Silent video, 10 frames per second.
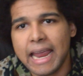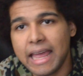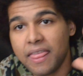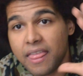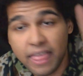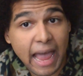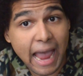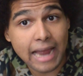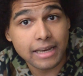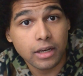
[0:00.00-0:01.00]
And
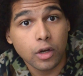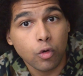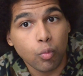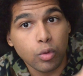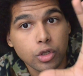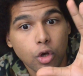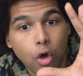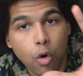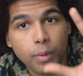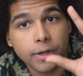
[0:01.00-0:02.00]
that was
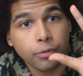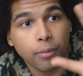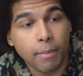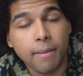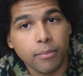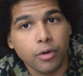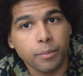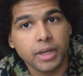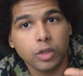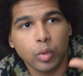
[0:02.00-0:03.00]
always remembered
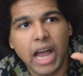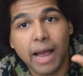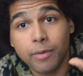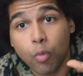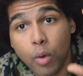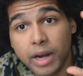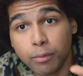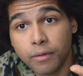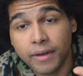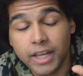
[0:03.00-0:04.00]
because W'Kabi wanted
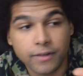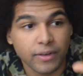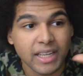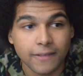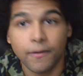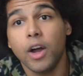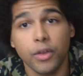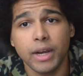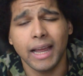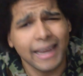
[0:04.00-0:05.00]
revenge for his
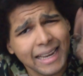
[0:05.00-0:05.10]
father dying.